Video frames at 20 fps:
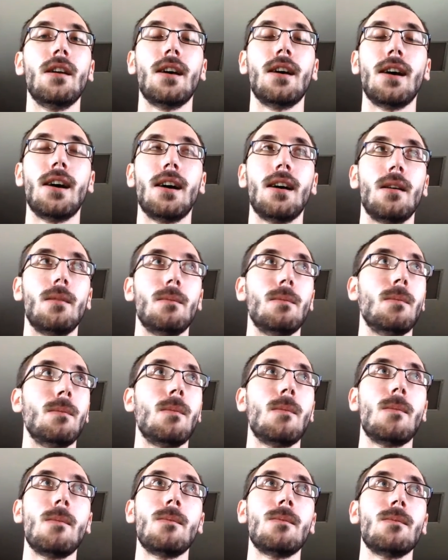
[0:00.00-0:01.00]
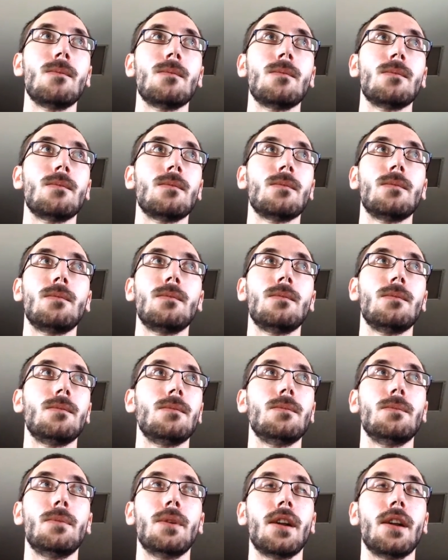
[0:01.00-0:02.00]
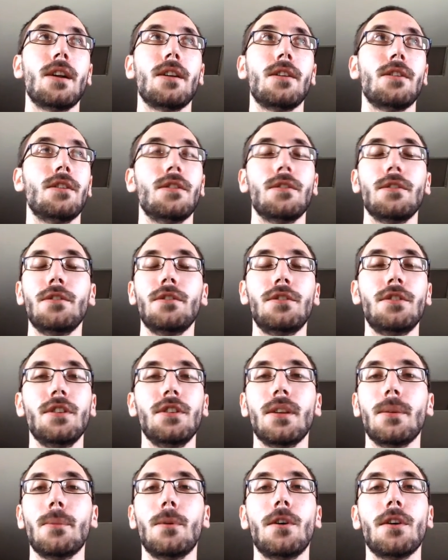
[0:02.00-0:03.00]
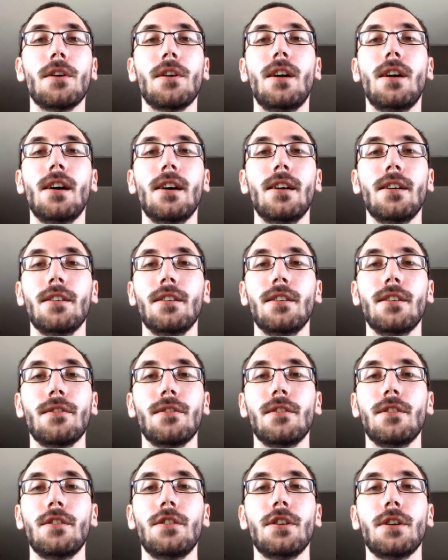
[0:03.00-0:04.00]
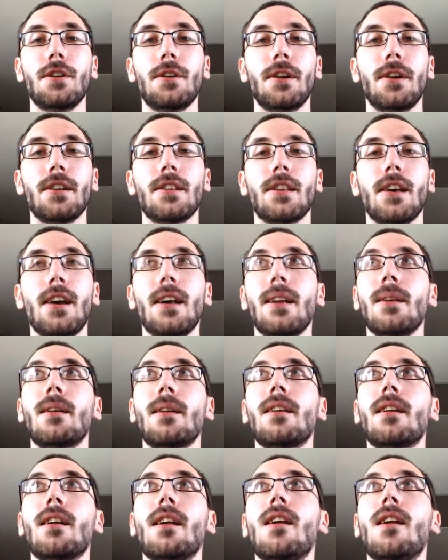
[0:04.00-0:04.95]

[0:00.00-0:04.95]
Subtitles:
But I don't know. You see them online and different shit like that.